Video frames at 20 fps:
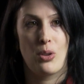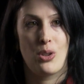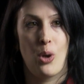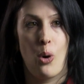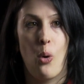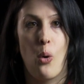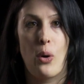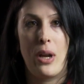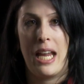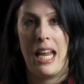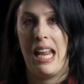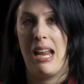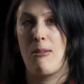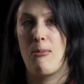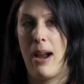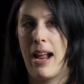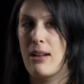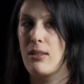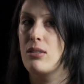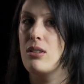talky
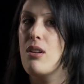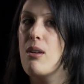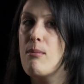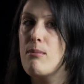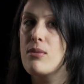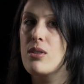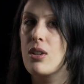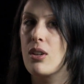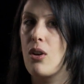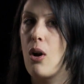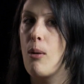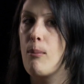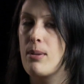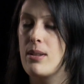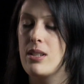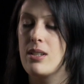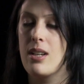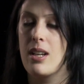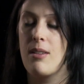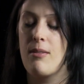around them to
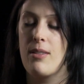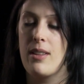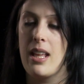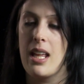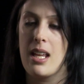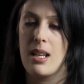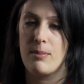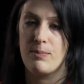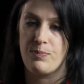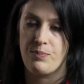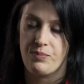compensate for that.